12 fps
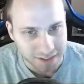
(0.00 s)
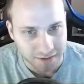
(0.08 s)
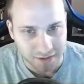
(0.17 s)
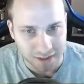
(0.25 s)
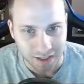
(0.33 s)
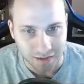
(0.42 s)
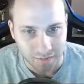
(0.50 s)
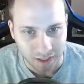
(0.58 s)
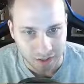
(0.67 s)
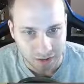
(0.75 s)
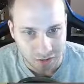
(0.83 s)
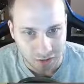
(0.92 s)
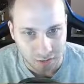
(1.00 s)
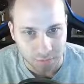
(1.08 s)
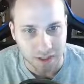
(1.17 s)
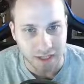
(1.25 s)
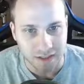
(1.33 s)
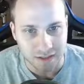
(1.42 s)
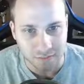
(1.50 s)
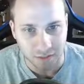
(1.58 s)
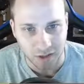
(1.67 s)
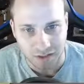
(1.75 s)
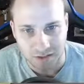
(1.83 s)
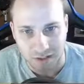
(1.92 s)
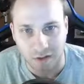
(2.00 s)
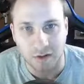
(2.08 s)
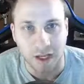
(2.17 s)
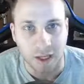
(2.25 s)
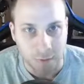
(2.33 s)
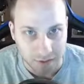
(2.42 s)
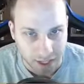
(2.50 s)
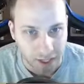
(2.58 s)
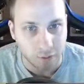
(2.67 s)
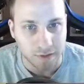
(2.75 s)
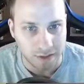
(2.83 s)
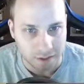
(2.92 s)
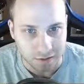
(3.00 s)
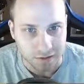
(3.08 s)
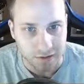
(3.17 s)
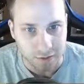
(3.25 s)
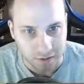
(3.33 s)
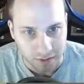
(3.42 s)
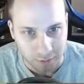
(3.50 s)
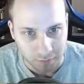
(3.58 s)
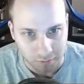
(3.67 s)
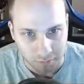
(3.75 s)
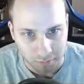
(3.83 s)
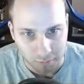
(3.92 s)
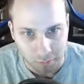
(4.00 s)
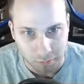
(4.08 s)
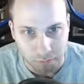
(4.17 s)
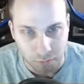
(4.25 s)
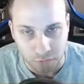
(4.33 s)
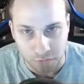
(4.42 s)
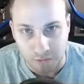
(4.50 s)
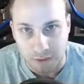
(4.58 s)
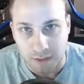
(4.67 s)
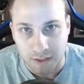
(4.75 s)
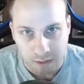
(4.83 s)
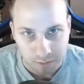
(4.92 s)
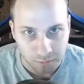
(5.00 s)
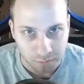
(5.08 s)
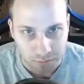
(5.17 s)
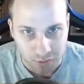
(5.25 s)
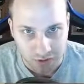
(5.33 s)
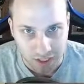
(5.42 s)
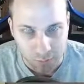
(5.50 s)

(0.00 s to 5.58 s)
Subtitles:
Now they're getting advantaged on, but at least the party can say, okay, we're now here, you know, and now we can, push that